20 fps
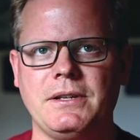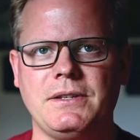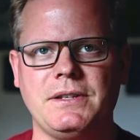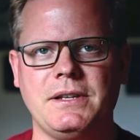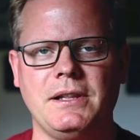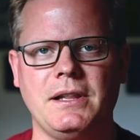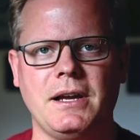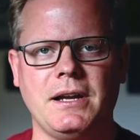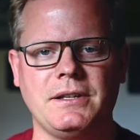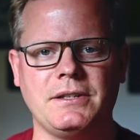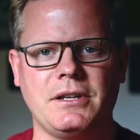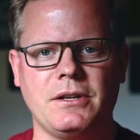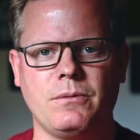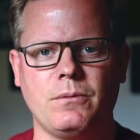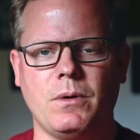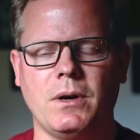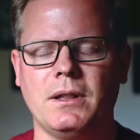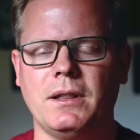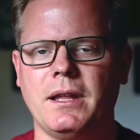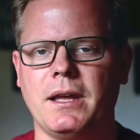sea lions can
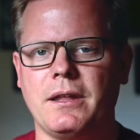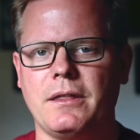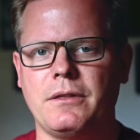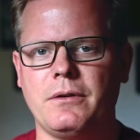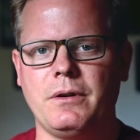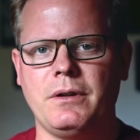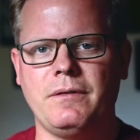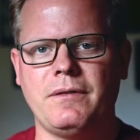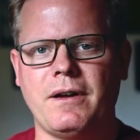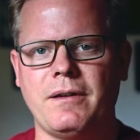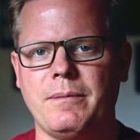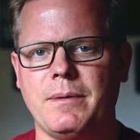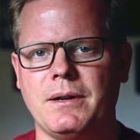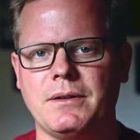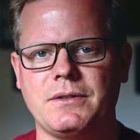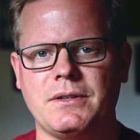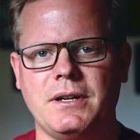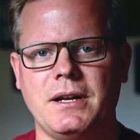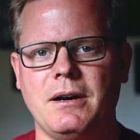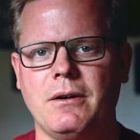run like 35
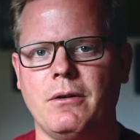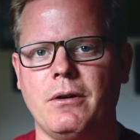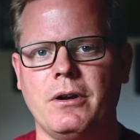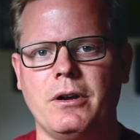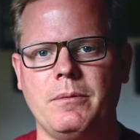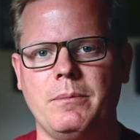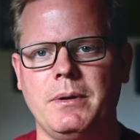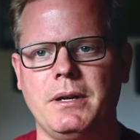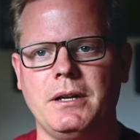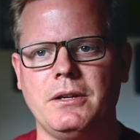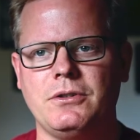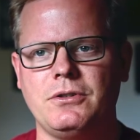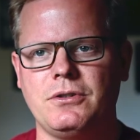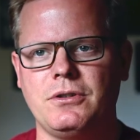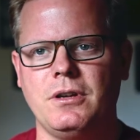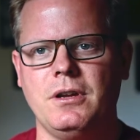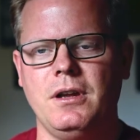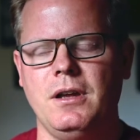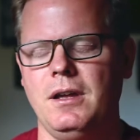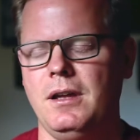miles an hour on a beach,